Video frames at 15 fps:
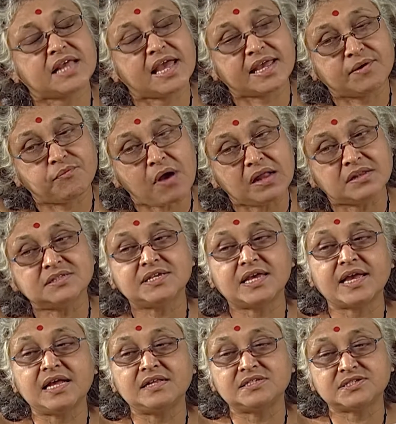once
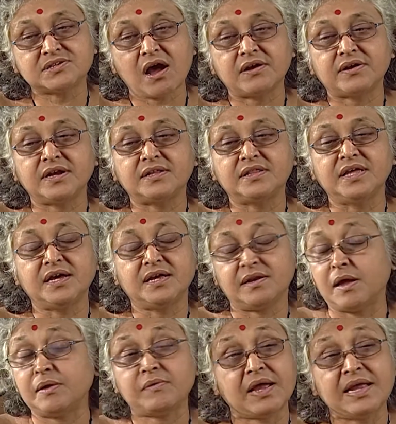again started there.
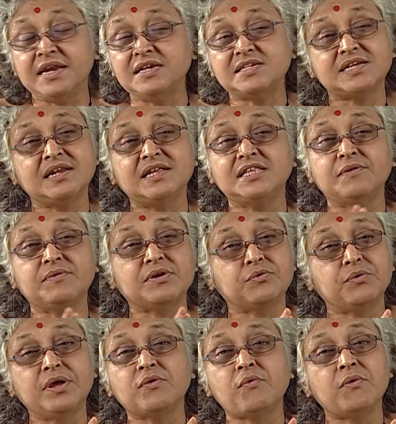Initially they were
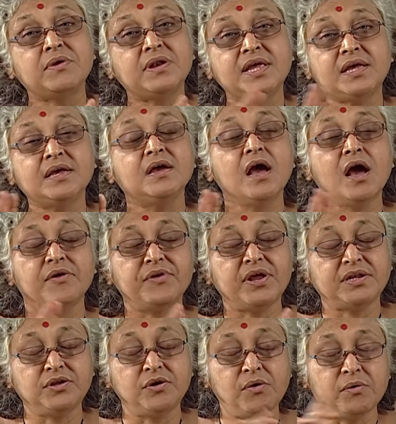doing only
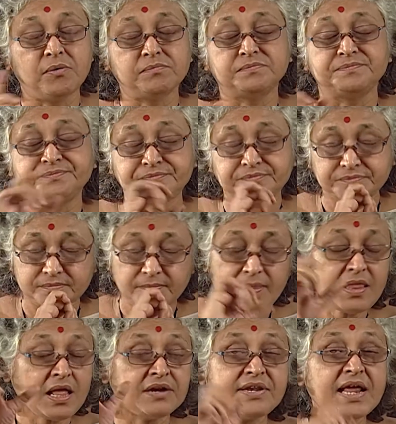radio
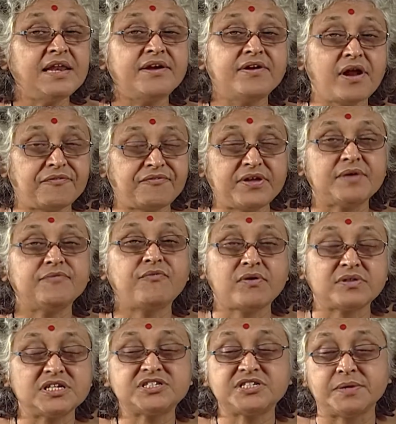telegraphy for
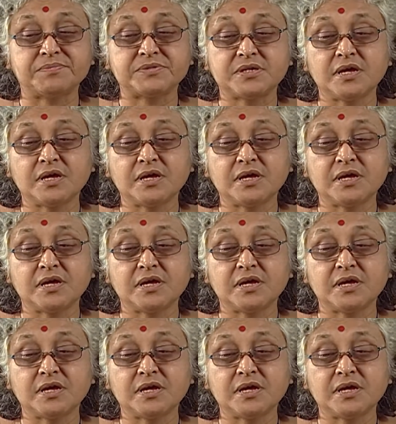the ships,